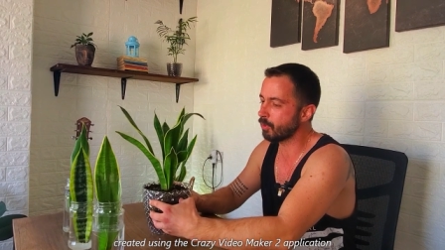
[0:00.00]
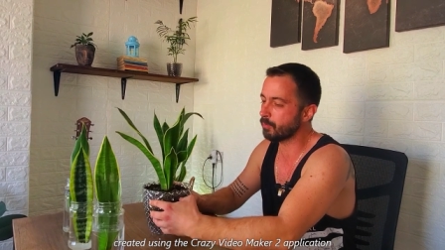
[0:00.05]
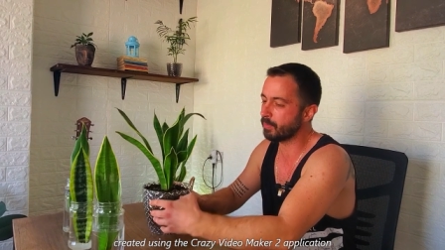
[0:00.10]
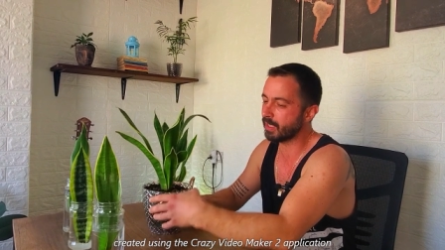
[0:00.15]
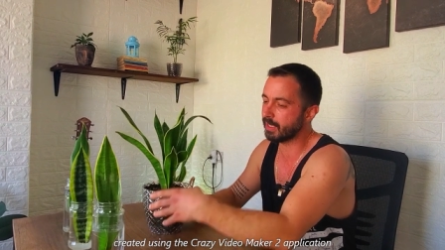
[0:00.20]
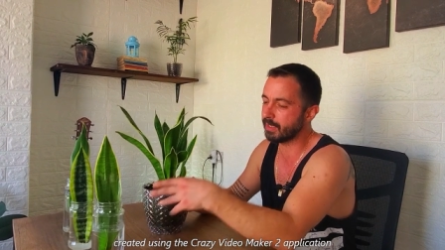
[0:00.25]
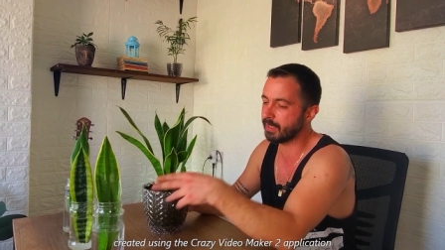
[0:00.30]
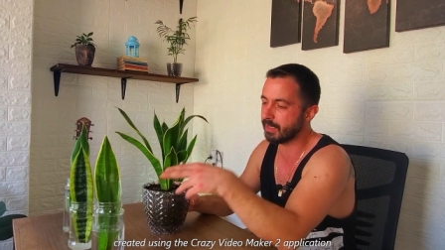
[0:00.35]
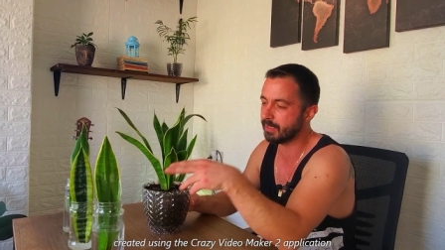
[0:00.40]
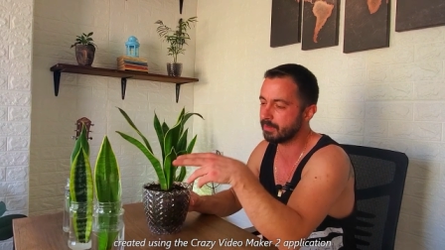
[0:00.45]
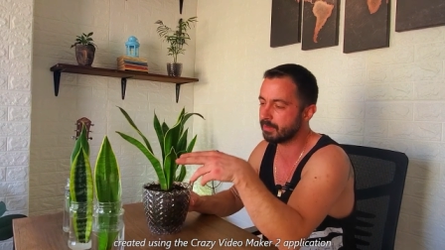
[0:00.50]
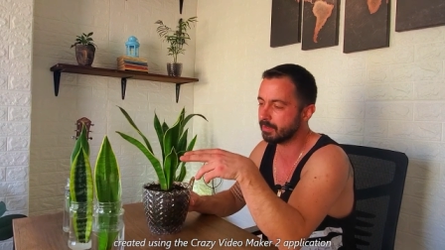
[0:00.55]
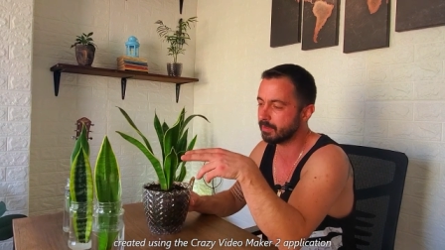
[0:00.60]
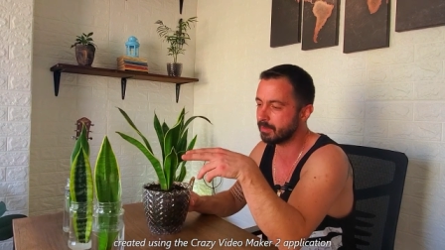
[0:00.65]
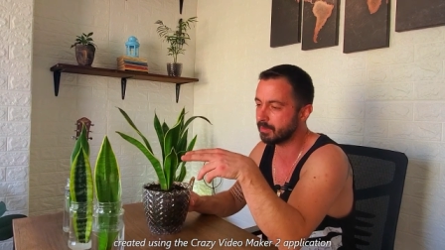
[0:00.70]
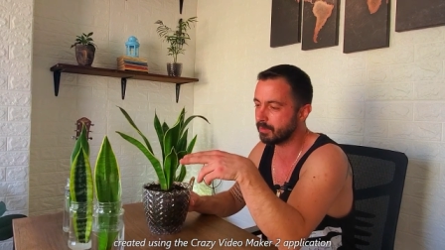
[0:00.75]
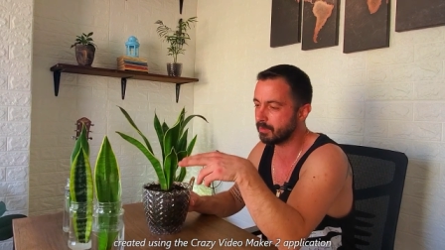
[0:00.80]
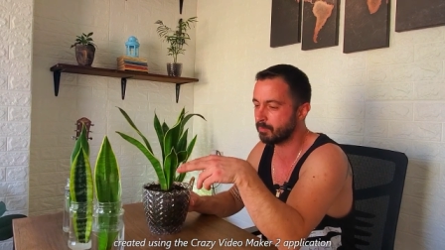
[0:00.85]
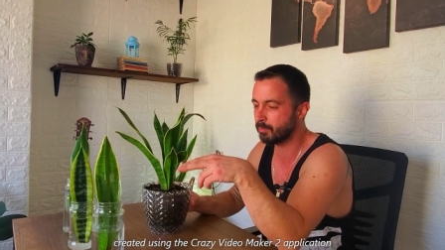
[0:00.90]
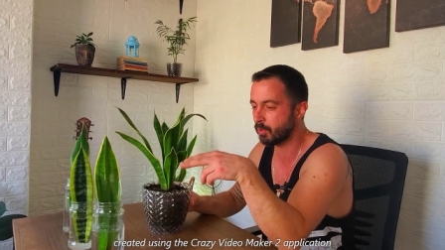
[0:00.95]

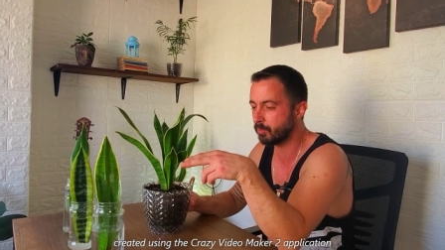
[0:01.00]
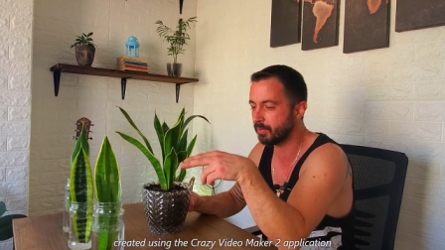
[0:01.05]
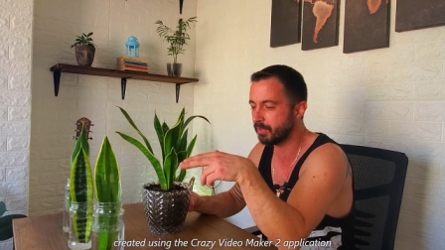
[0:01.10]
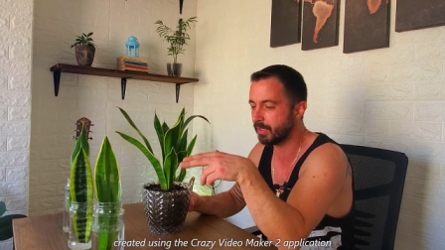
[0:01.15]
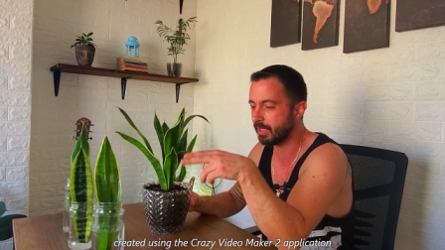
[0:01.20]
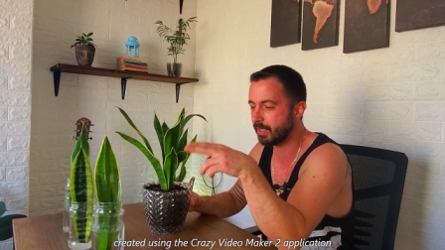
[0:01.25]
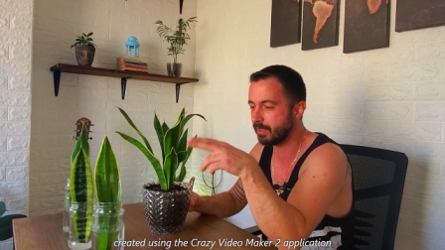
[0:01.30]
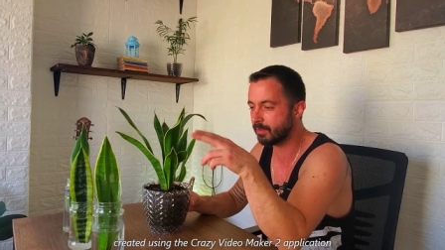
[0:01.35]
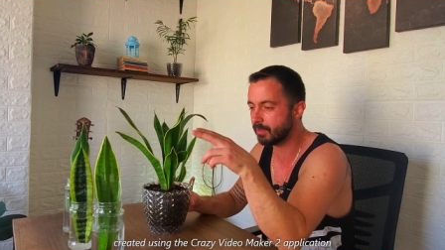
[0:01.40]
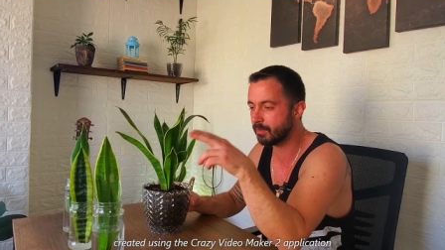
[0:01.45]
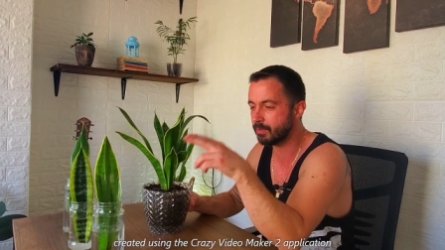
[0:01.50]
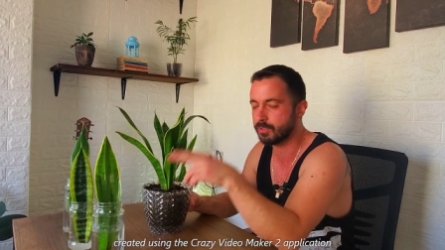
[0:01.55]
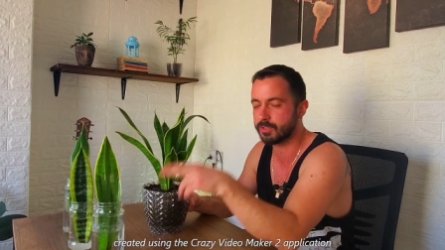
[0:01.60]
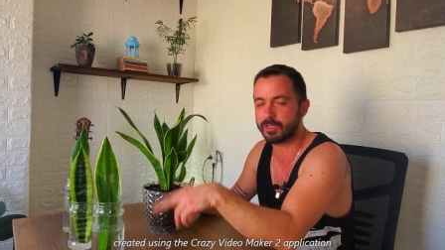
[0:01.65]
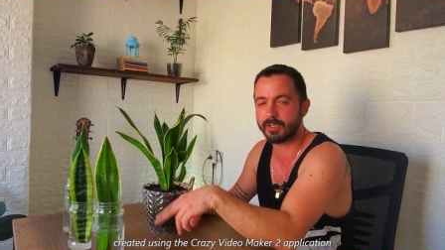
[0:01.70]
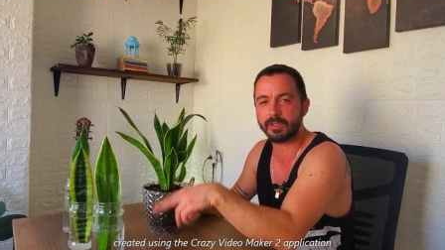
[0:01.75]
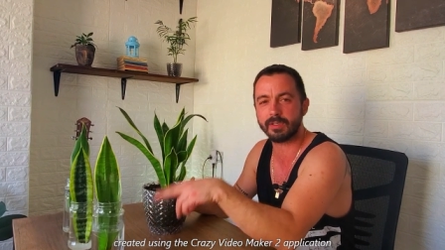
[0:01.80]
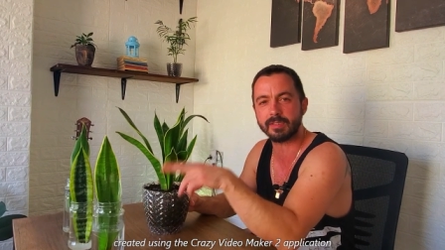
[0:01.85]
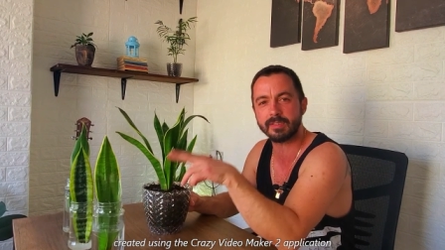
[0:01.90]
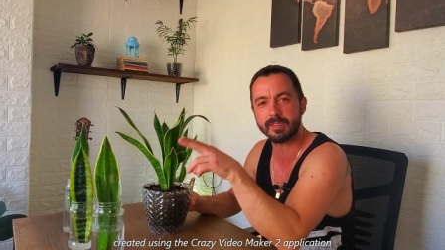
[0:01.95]

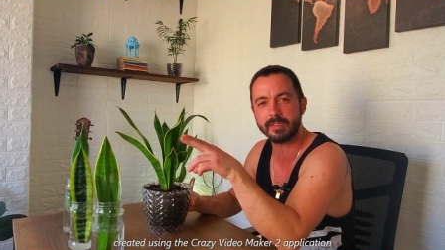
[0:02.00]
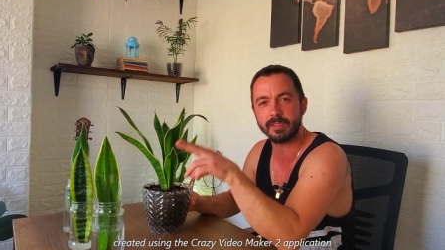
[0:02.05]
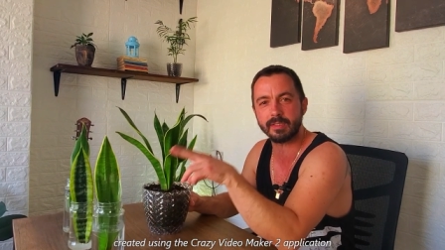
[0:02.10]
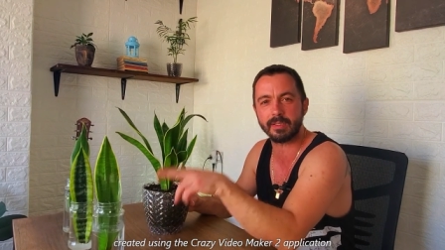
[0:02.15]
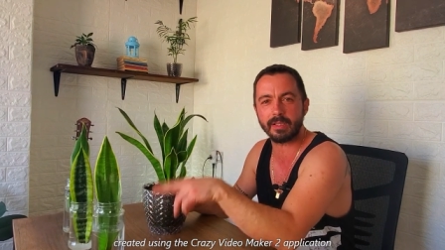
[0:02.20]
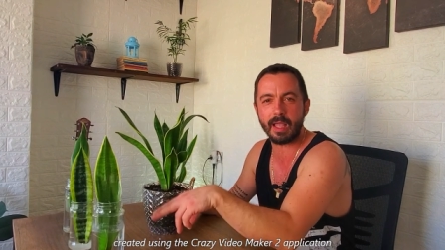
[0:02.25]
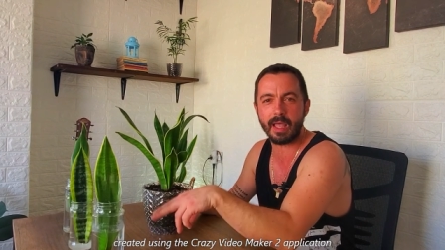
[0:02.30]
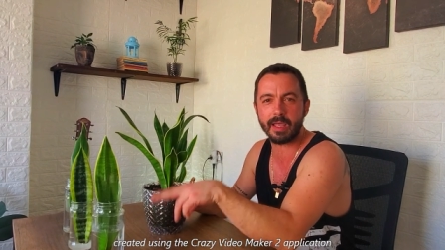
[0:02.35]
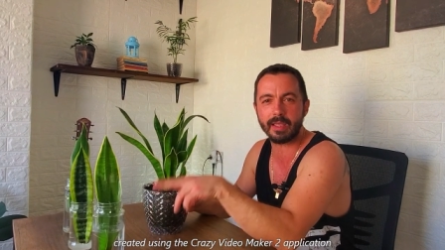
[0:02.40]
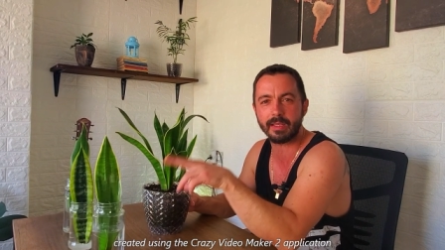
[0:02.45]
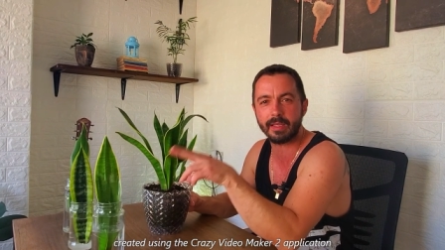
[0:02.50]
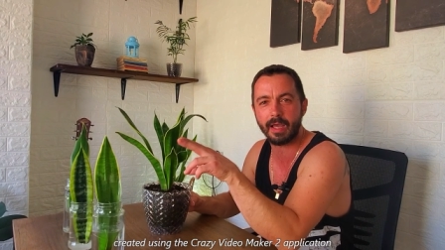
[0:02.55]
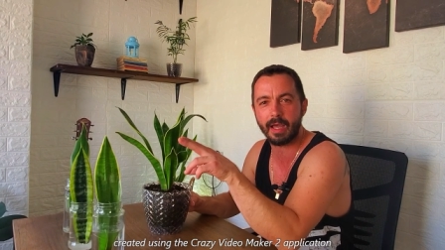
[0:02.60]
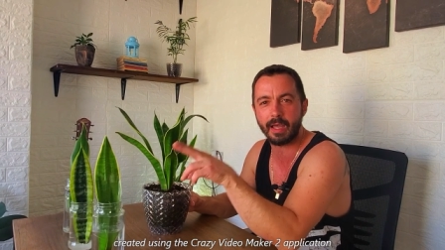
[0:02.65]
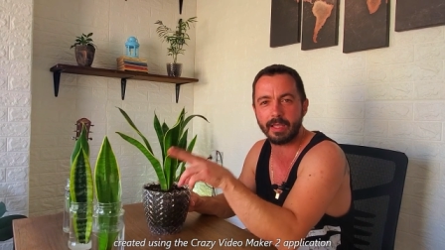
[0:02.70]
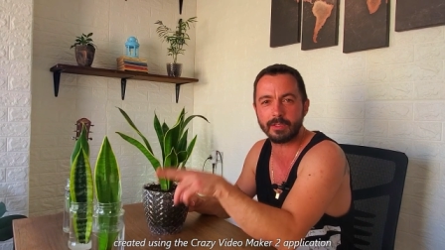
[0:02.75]
propagated just like